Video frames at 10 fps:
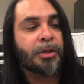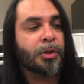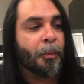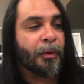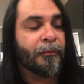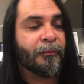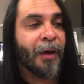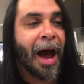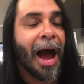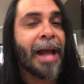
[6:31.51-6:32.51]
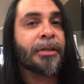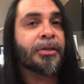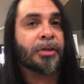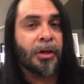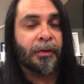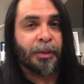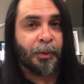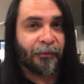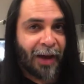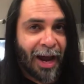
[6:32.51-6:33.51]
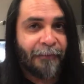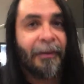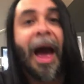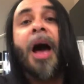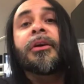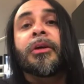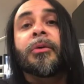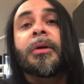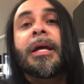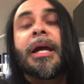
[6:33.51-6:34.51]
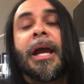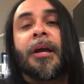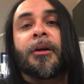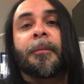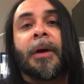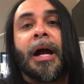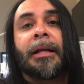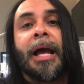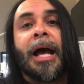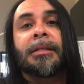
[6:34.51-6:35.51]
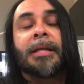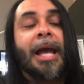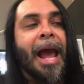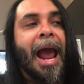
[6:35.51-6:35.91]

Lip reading: So provide service, provide value in your podcast,